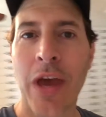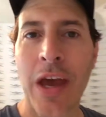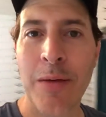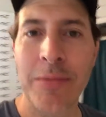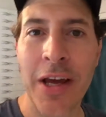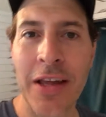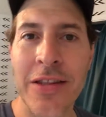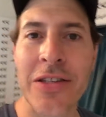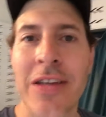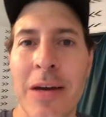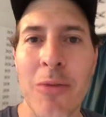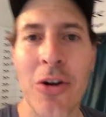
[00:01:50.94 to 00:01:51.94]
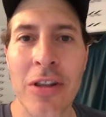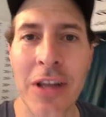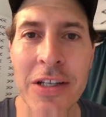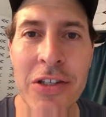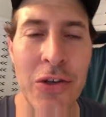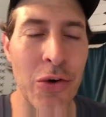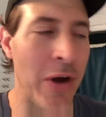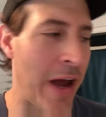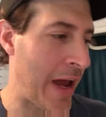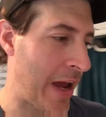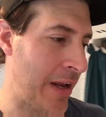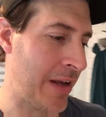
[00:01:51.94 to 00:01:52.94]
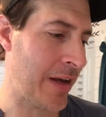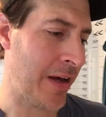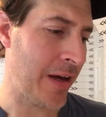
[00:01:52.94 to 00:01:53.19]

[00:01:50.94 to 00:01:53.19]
Okay, I'm Dan, this Dan Martin Likes You, and